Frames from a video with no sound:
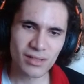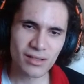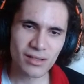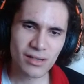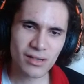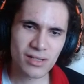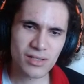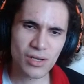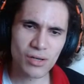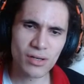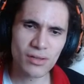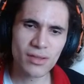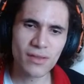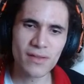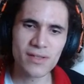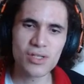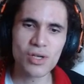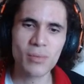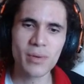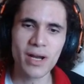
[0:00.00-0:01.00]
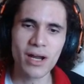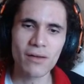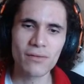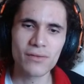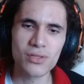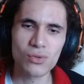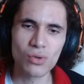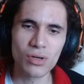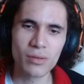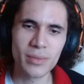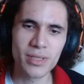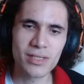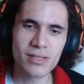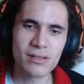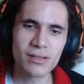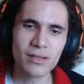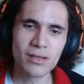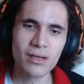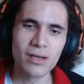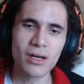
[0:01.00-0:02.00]
That's the only thing that's coming out of this tournament.
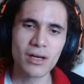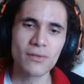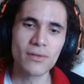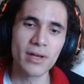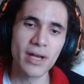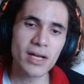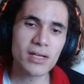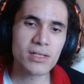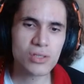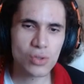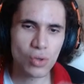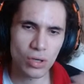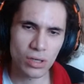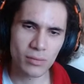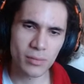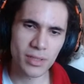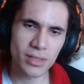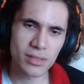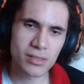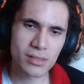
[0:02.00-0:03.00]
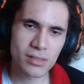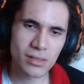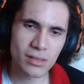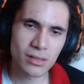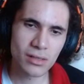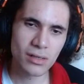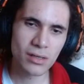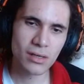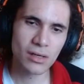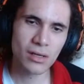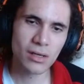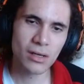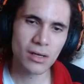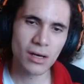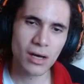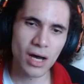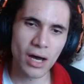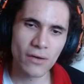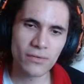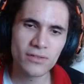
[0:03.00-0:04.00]
The next tournament
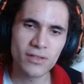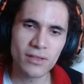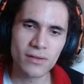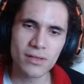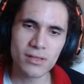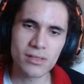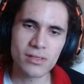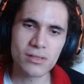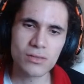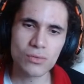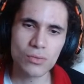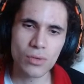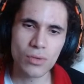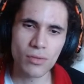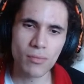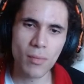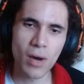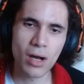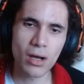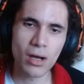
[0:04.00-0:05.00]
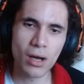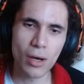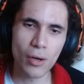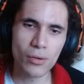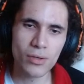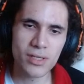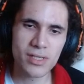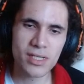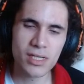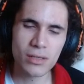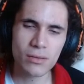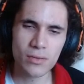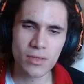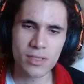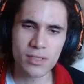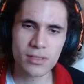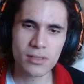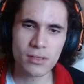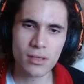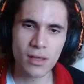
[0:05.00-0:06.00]
after this, with manga only
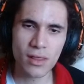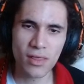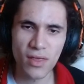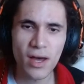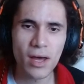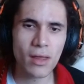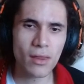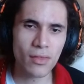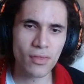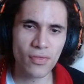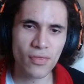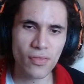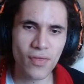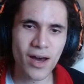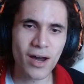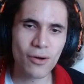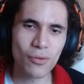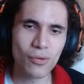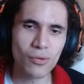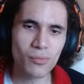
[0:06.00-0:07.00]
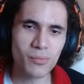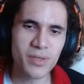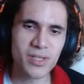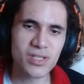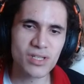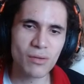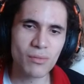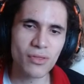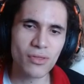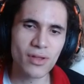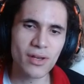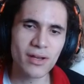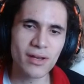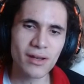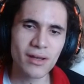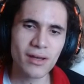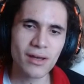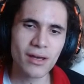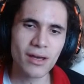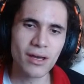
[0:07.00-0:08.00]
series, that will be something
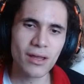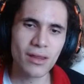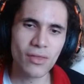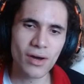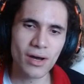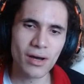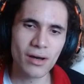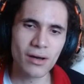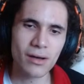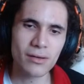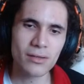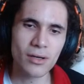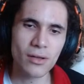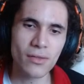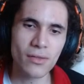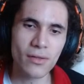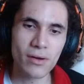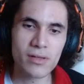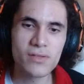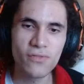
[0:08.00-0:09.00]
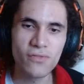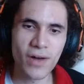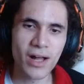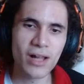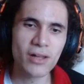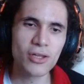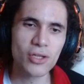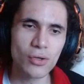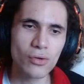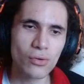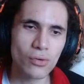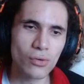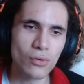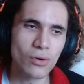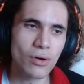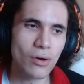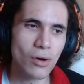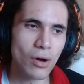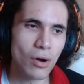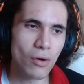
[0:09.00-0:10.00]
that, there is value
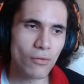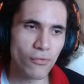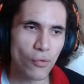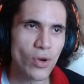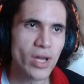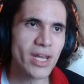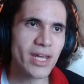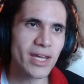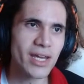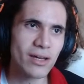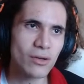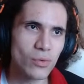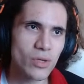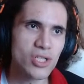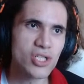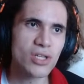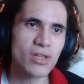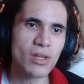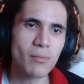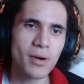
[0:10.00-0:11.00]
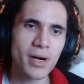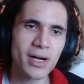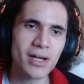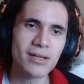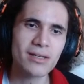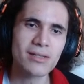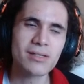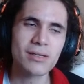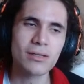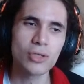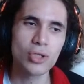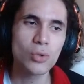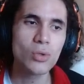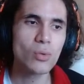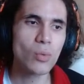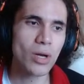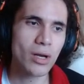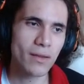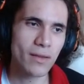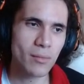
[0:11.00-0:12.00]
of winning and reaching the brackets and doing
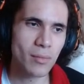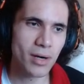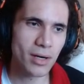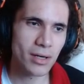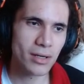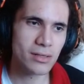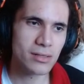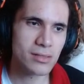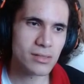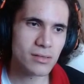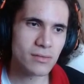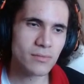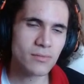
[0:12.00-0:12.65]
well in the brackets.